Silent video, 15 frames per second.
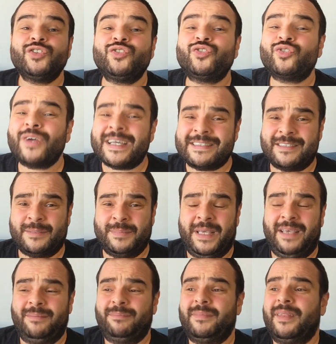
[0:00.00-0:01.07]
Trust me,
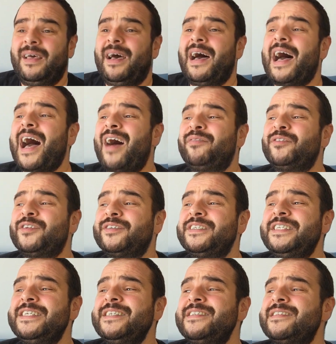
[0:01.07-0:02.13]
after
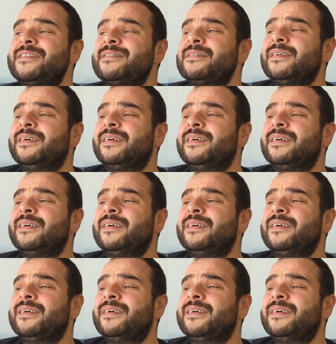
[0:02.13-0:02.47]
this,